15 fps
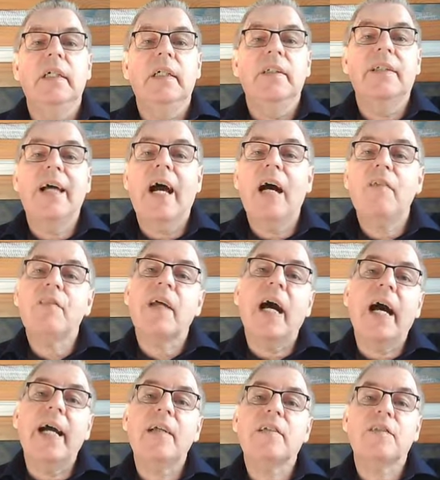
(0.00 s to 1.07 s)
To have the
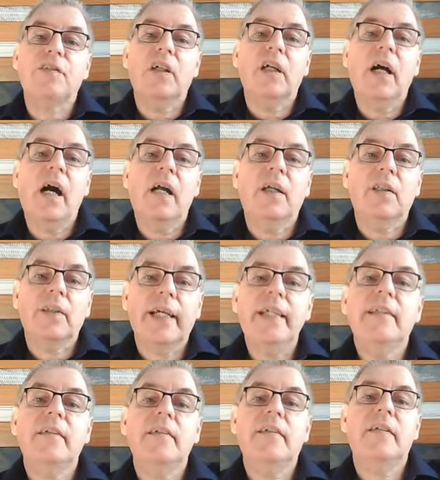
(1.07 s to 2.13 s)
eyes of your heart
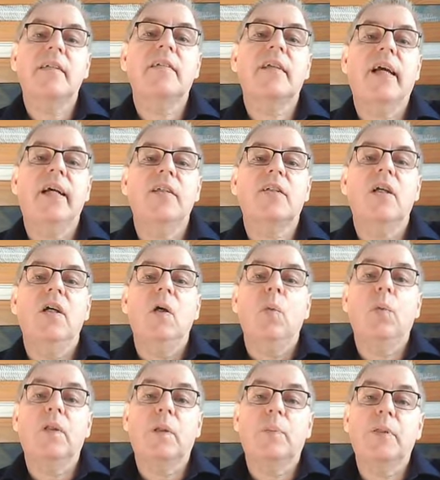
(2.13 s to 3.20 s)
enlightened, he says,
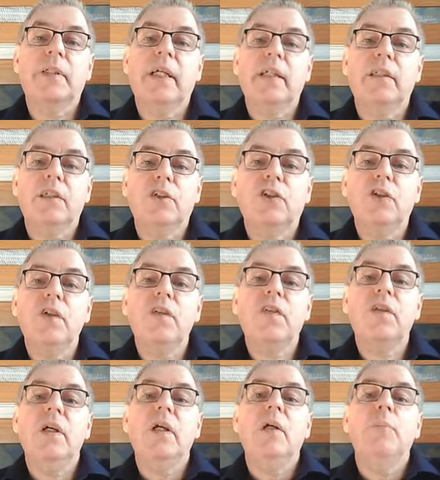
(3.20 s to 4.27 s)
with a particular
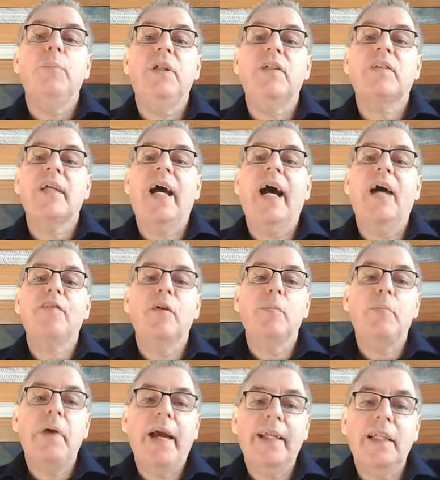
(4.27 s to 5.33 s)
truth means to have
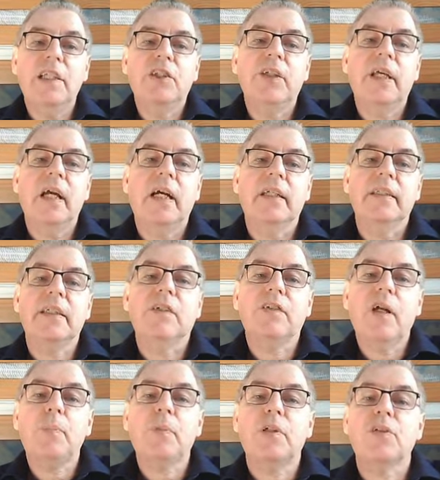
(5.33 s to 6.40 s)
it penetrate and
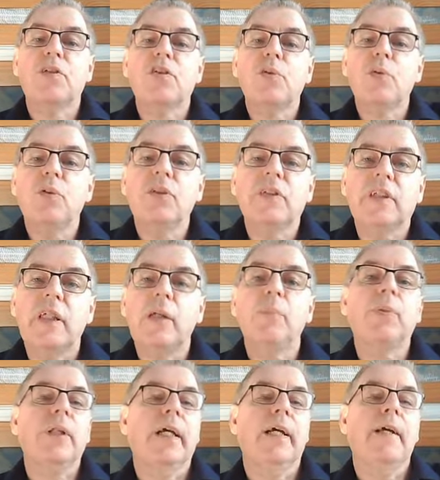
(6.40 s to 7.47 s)
grip us so
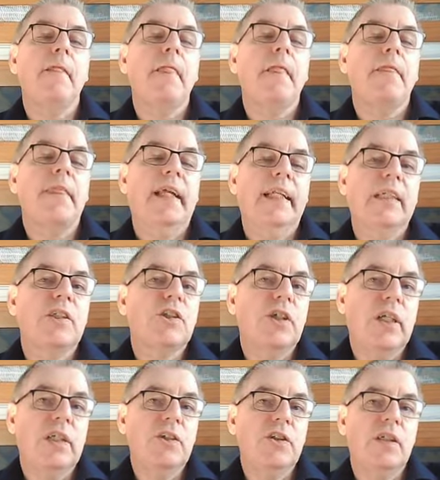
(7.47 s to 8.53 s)
deeply that it
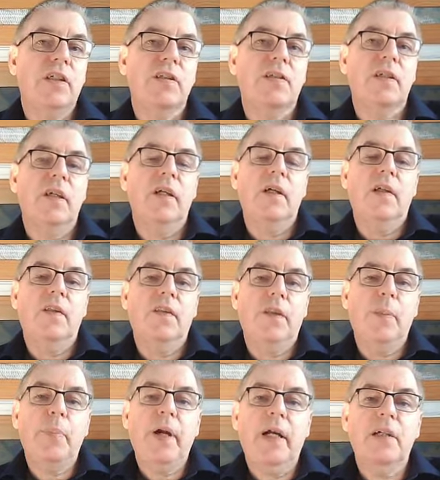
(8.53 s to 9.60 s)
changes
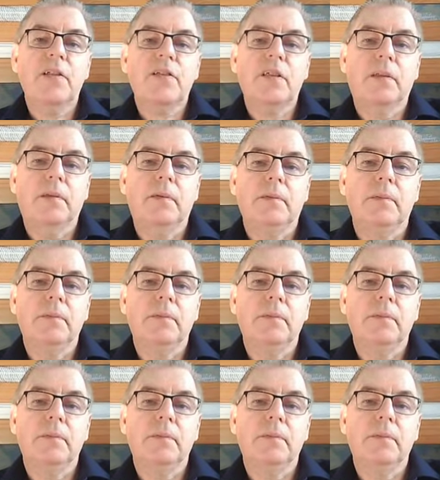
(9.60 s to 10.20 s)
the person.